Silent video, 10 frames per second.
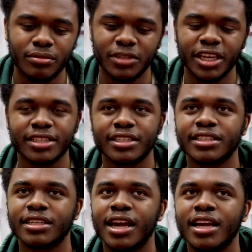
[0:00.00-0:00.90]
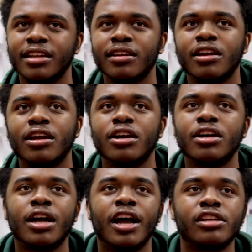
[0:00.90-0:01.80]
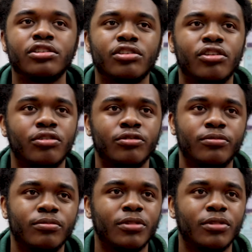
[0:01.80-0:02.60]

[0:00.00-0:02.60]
kicked to the side. So